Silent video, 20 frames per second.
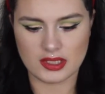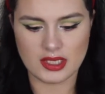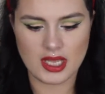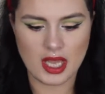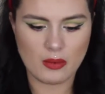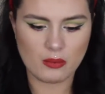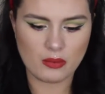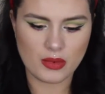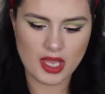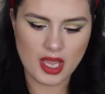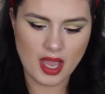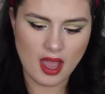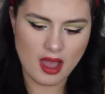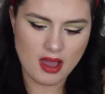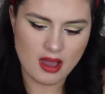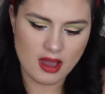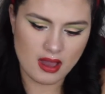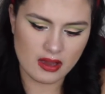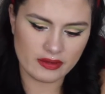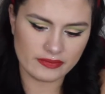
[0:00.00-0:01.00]
then we
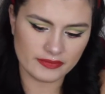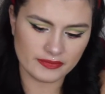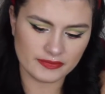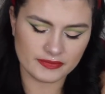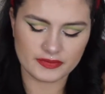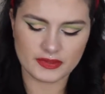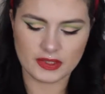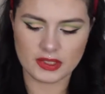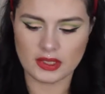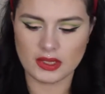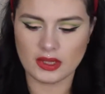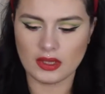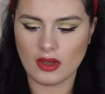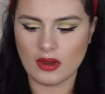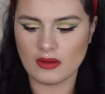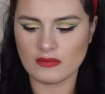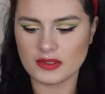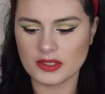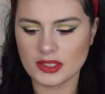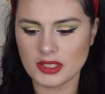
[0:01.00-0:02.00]
have
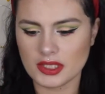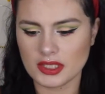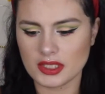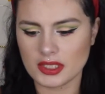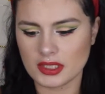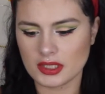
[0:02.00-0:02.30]
Lover,